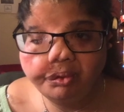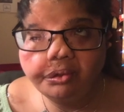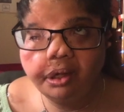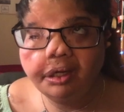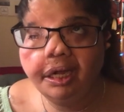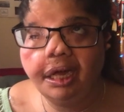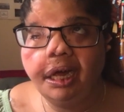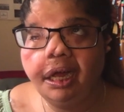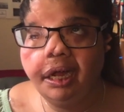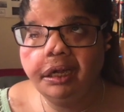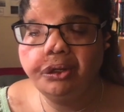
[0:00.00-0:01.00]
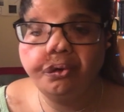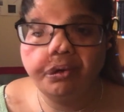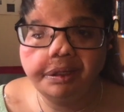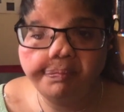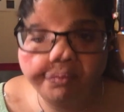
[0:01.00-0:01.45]
you look at
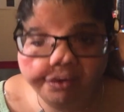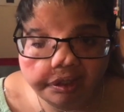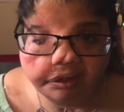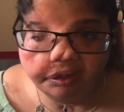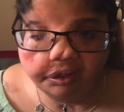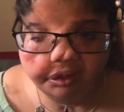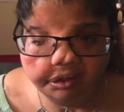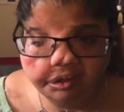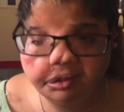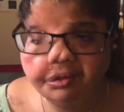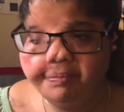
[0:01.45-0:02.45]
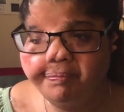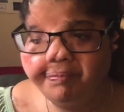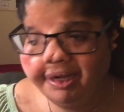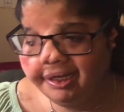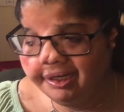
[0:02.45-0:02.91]
Great Britain,
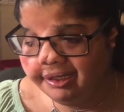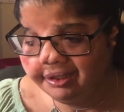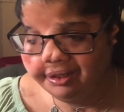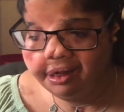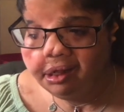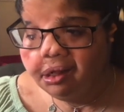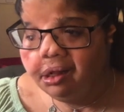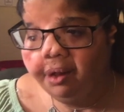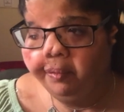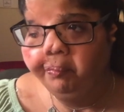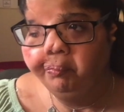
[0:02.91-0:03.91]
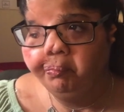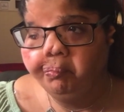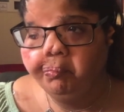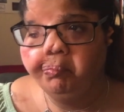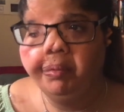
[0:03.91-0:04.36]
Spain,
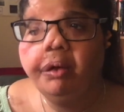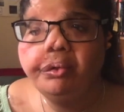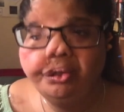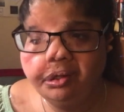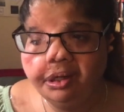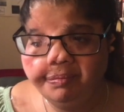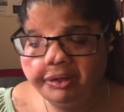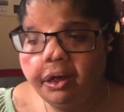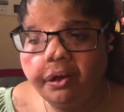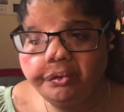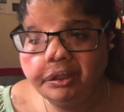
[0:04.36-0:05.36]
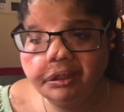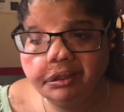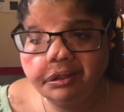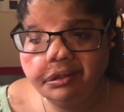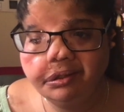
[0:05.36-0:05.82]
Belgium, and all
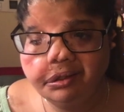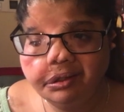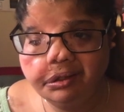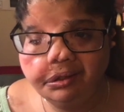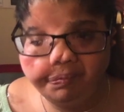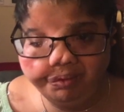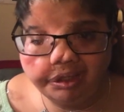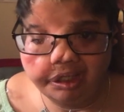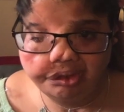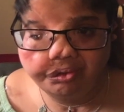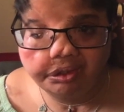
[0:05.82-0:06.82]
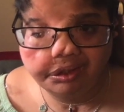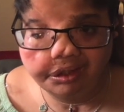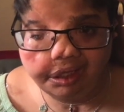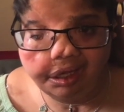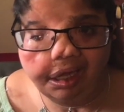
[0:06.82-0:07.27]
these different countries
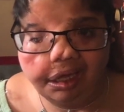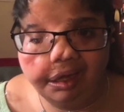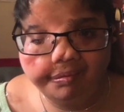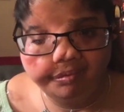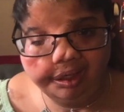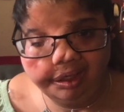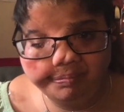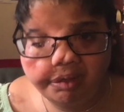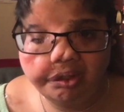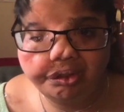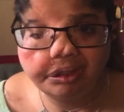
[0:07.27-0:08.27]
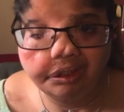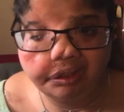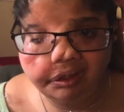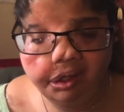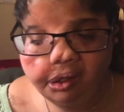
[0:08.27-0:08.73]
that have a
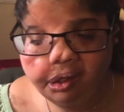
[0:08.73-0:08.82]
monarchy,